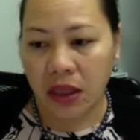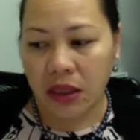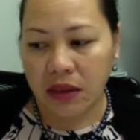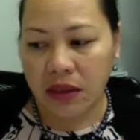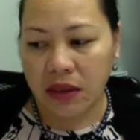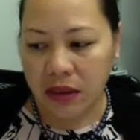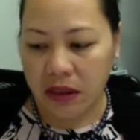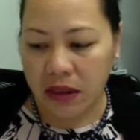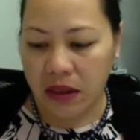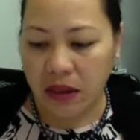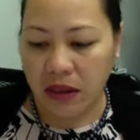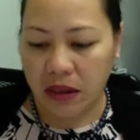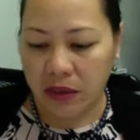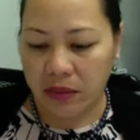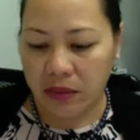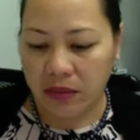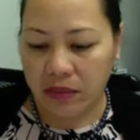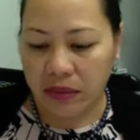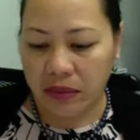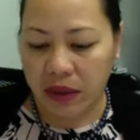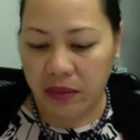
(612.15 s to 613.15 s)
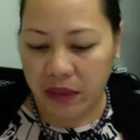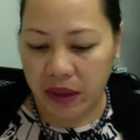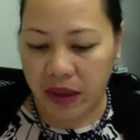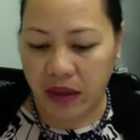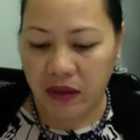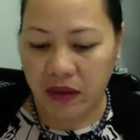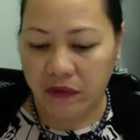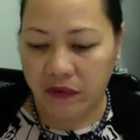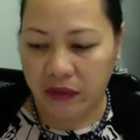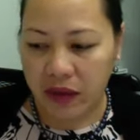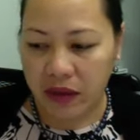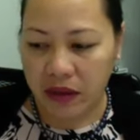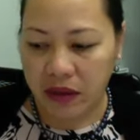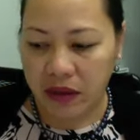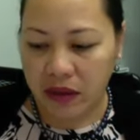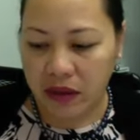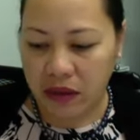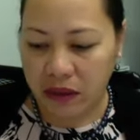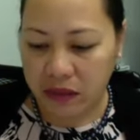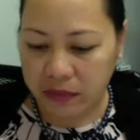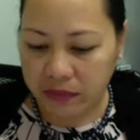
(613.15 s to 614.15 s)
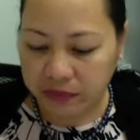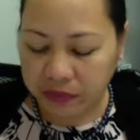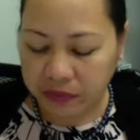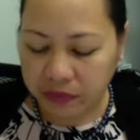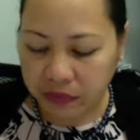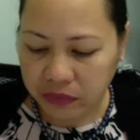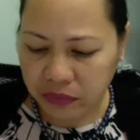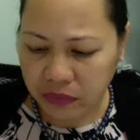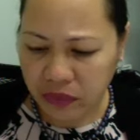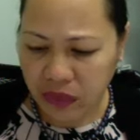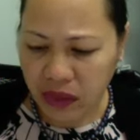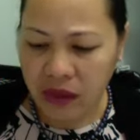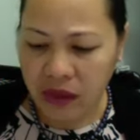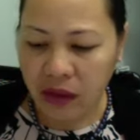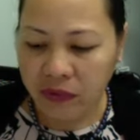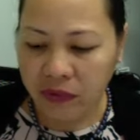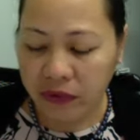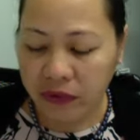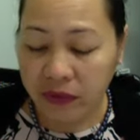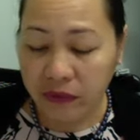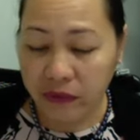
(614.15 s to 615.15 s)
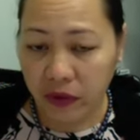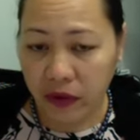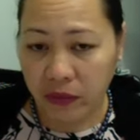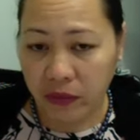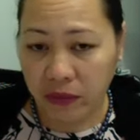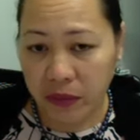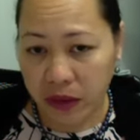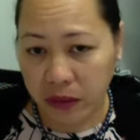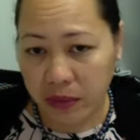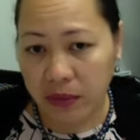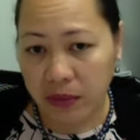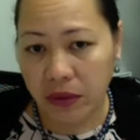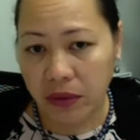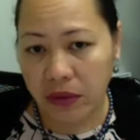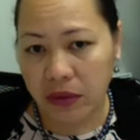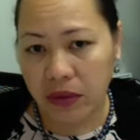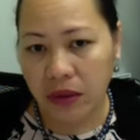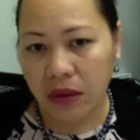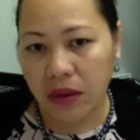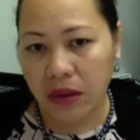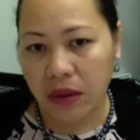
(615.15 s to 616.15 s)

see the benefits of it for people,